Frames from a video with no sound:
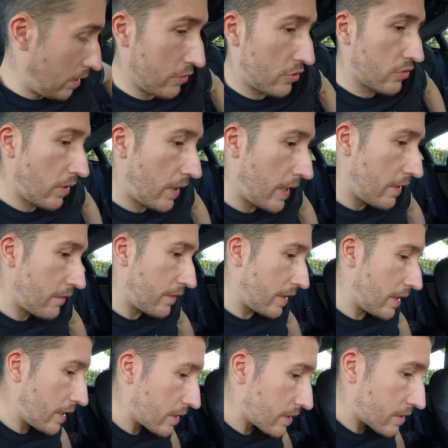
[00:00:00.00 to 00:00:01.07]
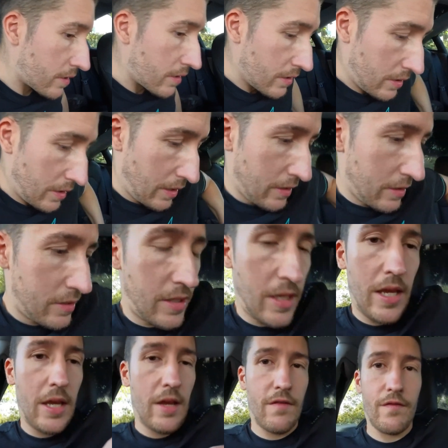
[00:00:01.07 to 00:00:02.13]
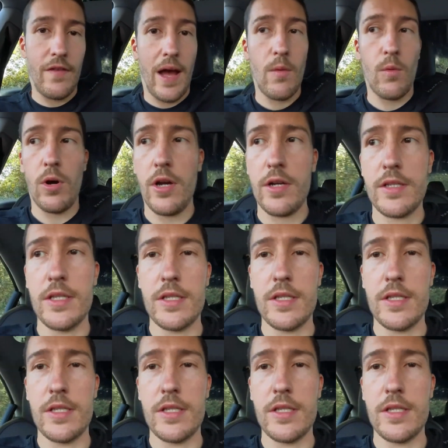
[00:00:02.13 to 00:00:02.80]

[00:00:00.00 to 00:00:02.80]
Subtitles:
I'll try it for this and see if that works